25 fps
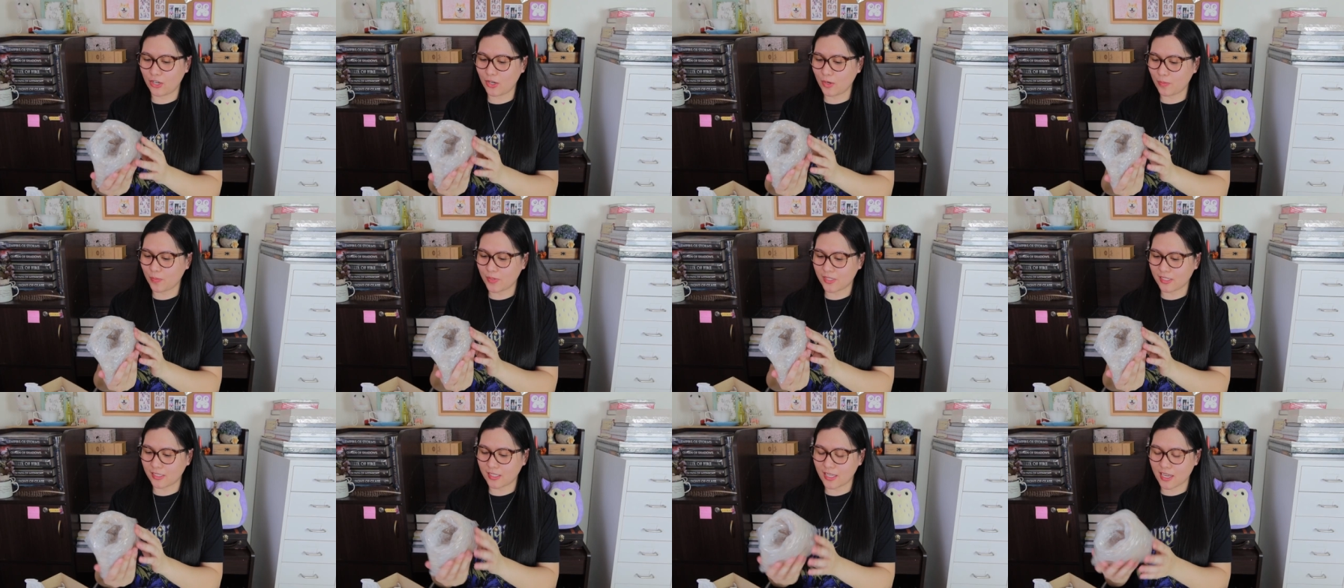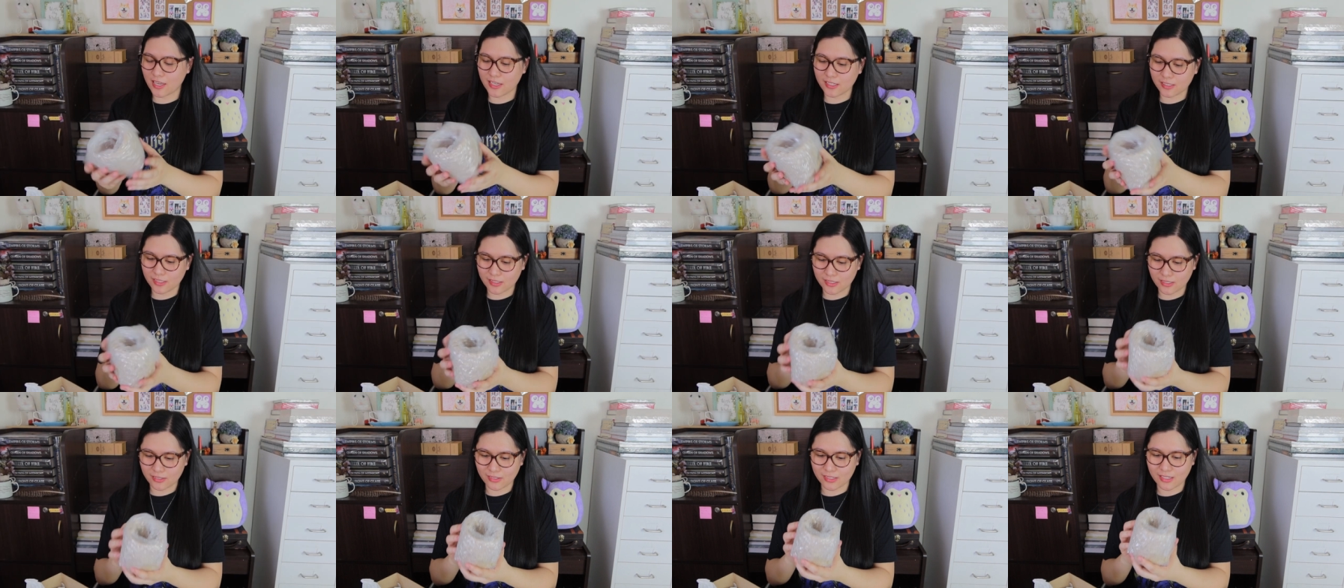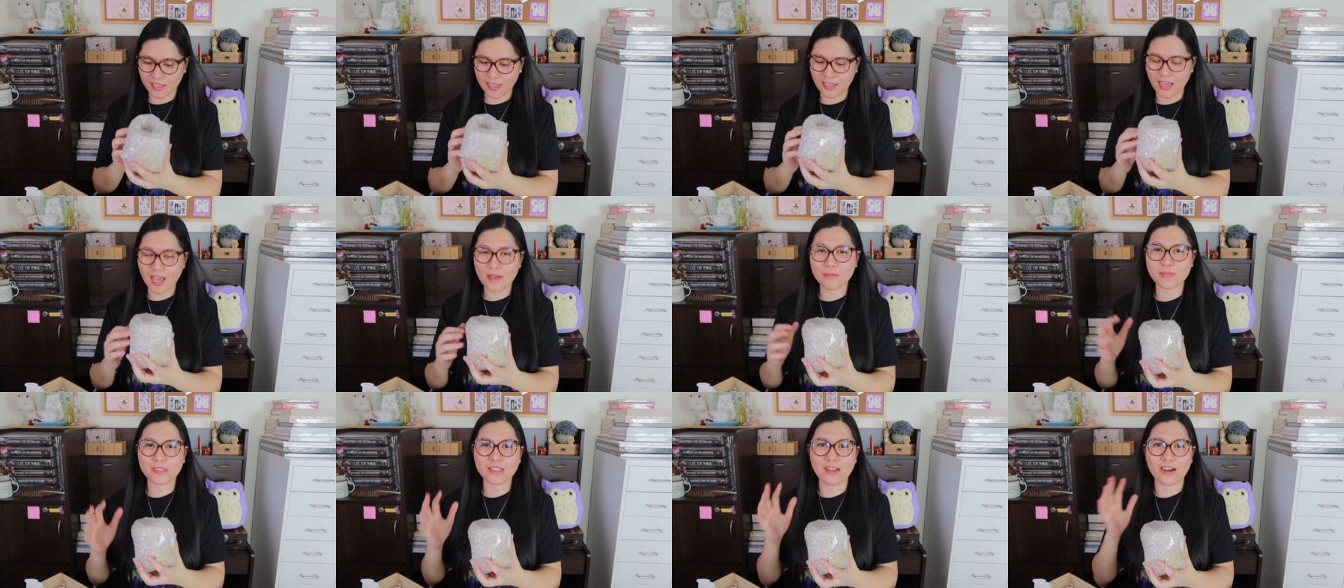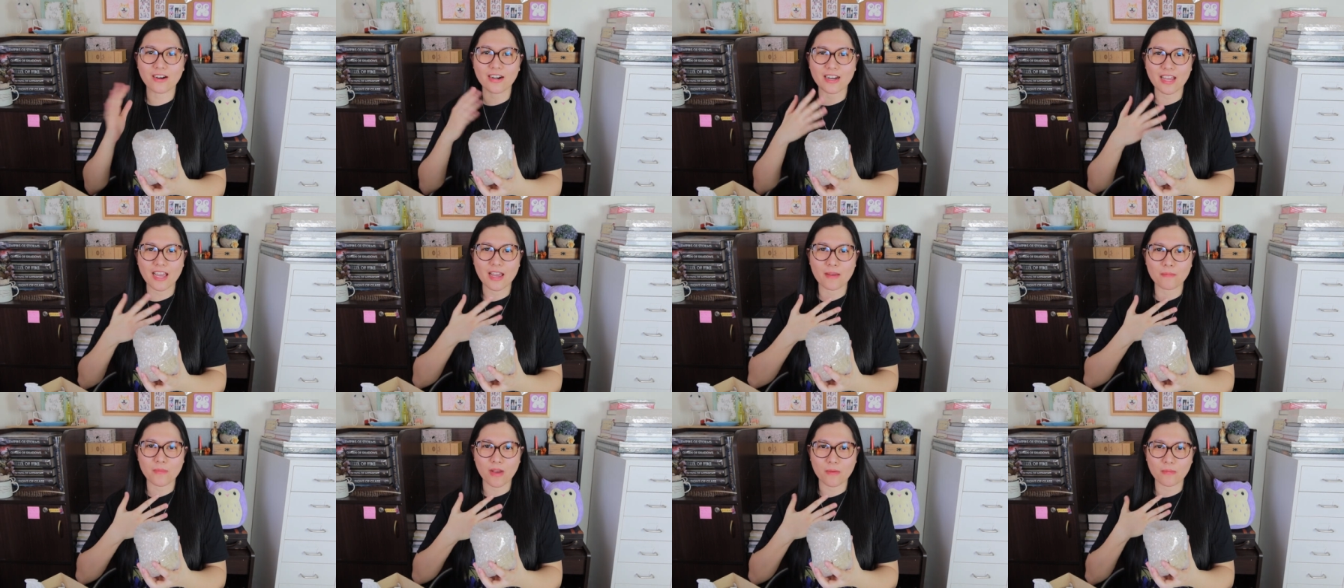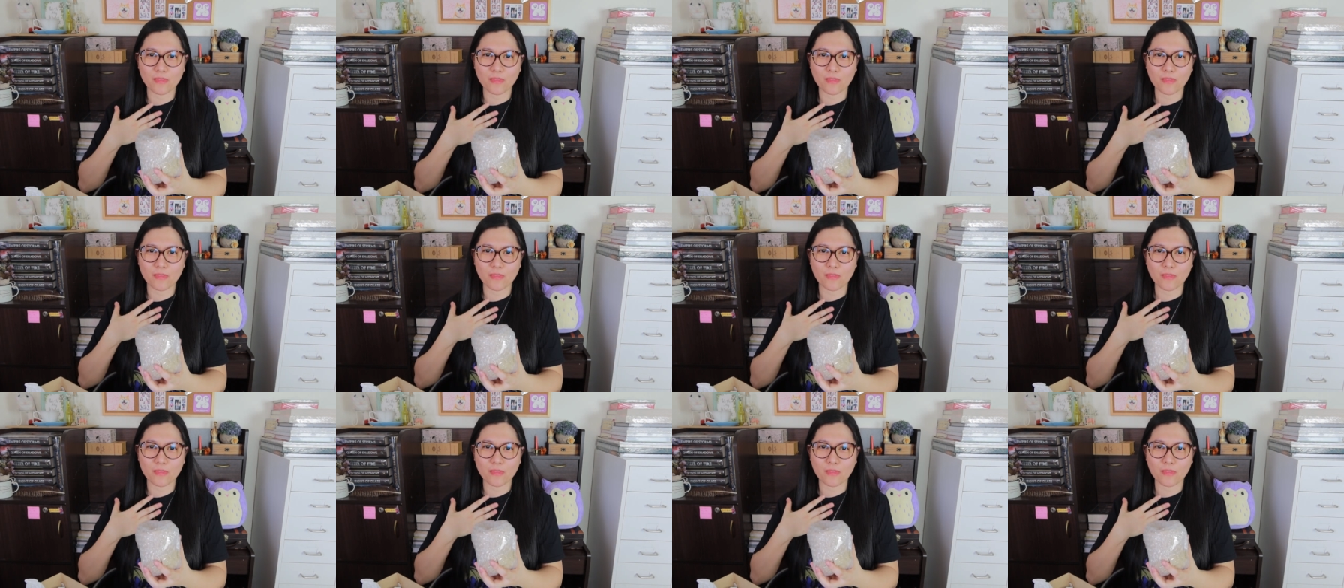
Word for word: I hope it's nice. Okay, I'm sorry, I'm,